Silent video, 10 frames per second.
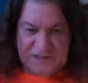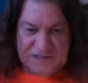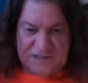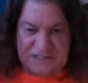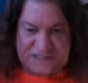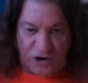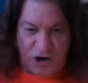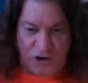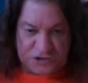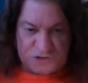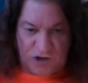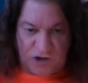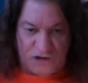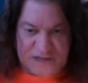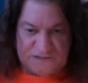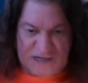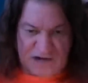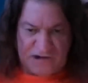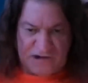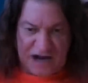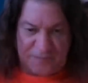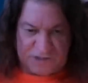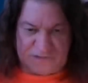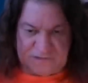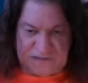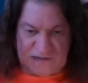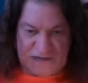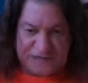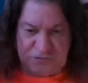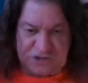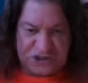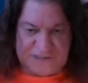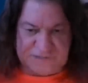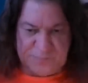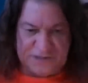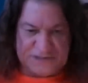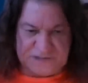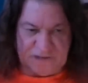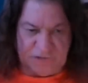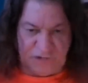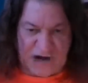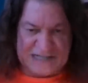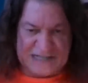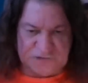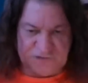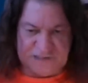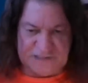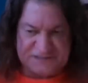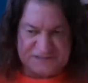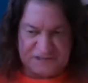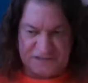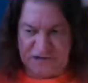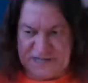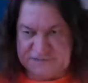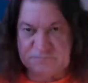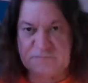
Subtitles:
is also in the Arabic language and means rise on the eastern horizon.